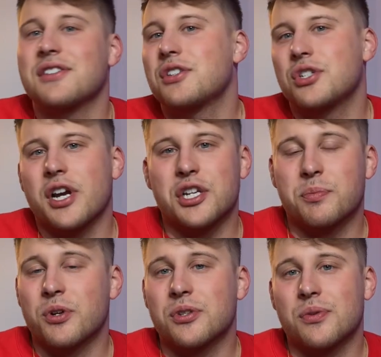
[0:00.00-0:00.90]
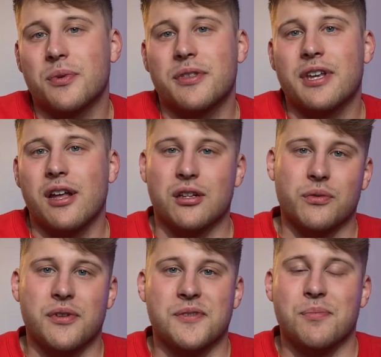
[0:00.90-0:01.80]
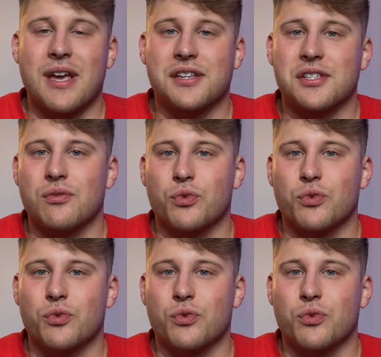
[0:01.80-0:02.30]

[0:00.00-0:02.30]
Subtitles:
it's Josh Brost with Keller Williams Madison